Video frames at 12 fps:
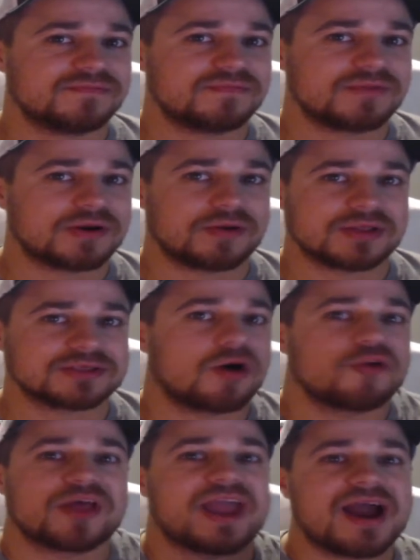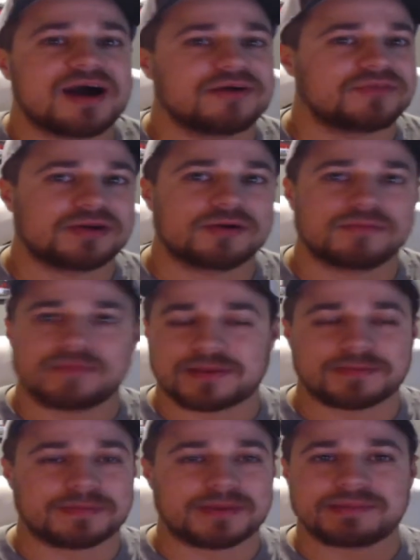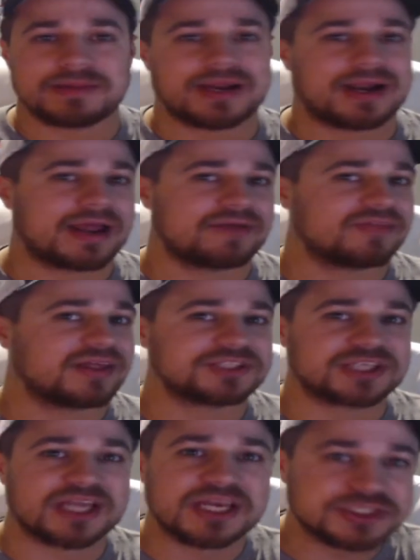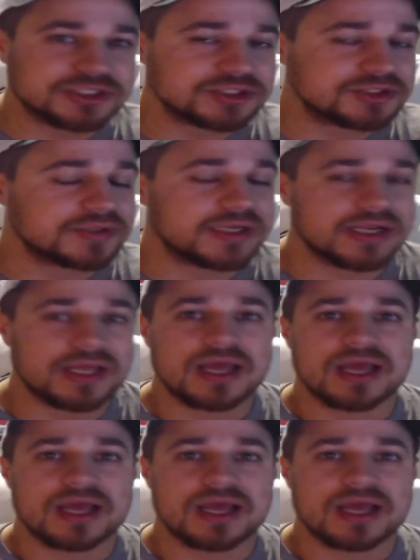you know that's all they have they don't may maybe not have the education do it